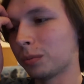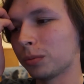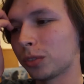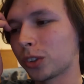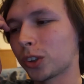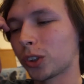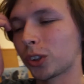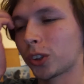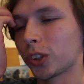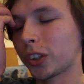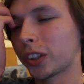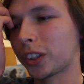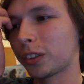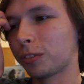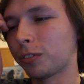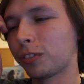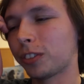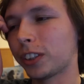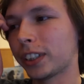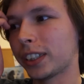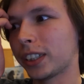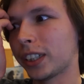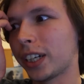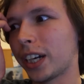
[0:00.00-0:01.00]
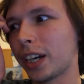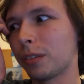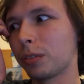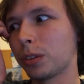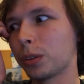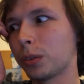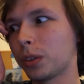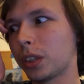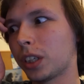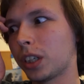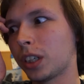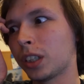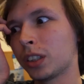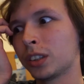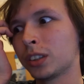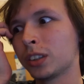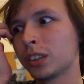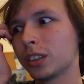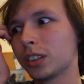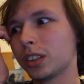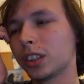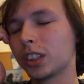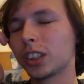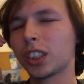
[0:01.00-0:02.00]
So trying to fit it everywhere.
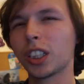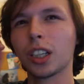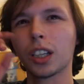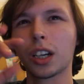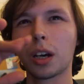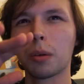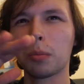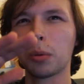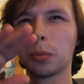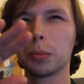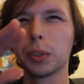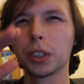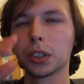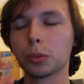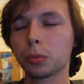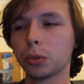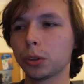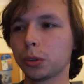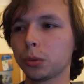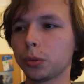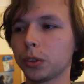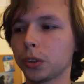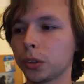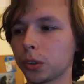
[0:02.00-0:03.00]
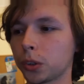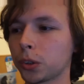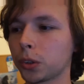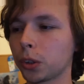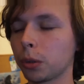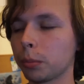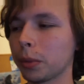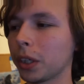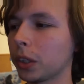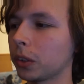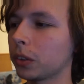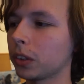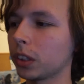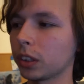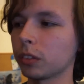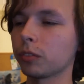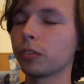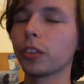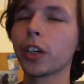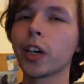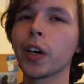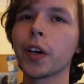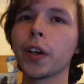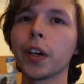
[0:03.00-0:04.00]
There's still a couple bits which we're not sure about, like
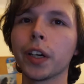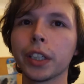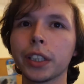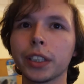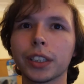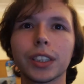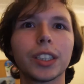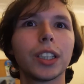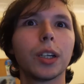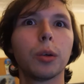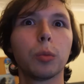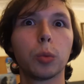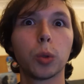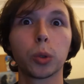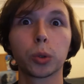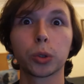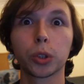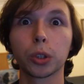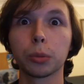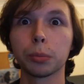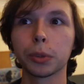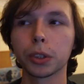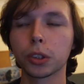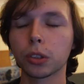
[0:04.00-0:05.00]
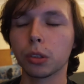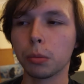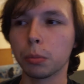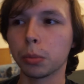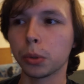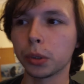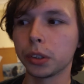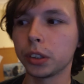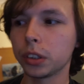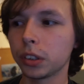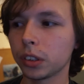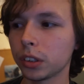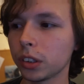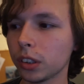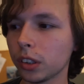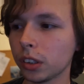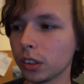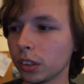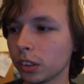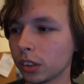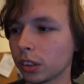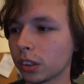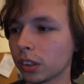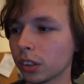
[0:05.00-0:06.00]
Freya and I need to get a wardrobe at some point,
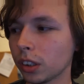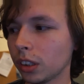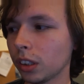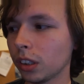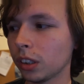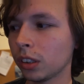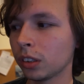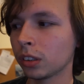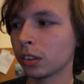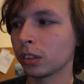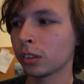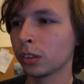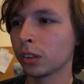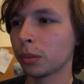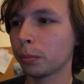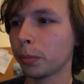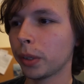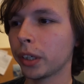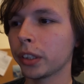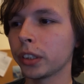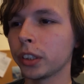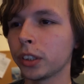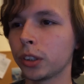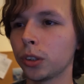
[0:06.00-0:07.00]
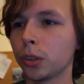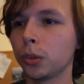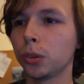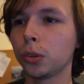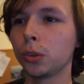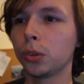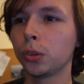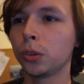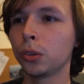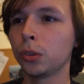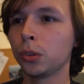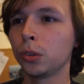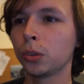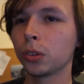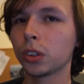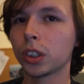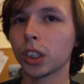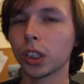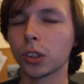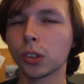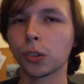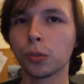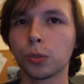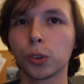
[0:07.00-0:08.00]
because apparently 2
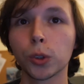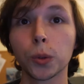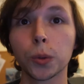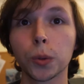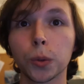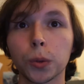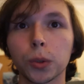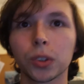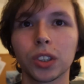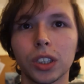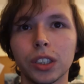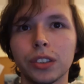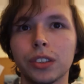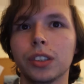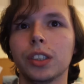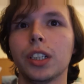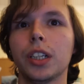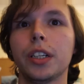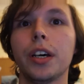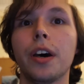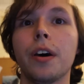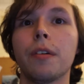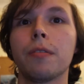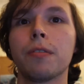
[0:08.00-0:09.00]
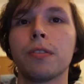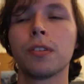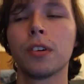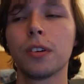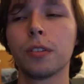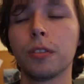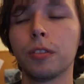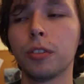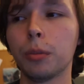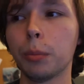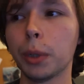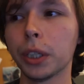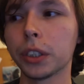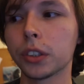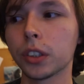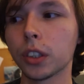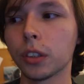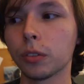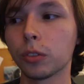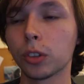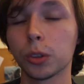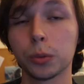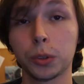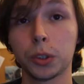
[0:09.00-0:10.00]
sets of drawers isn't enough for my
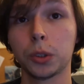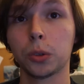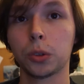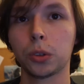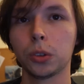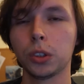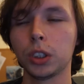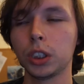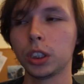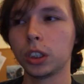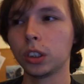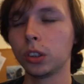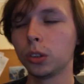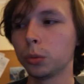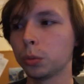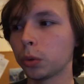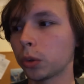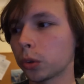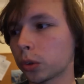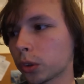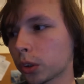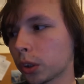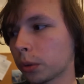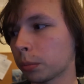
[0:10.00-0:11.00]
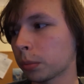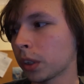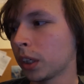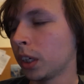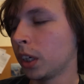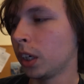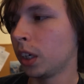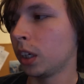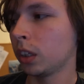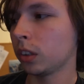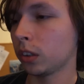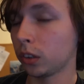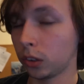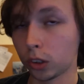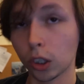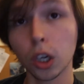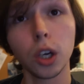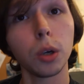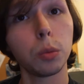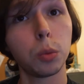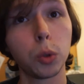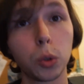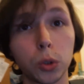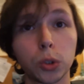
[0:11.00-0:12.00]
stuff, so we also need a new wardrobe, because
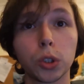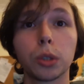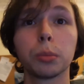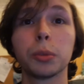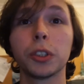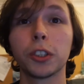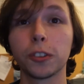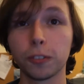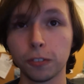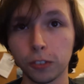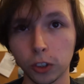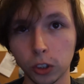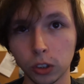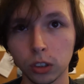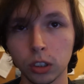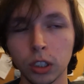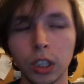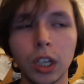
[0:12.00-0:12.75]
her wardrobe is full.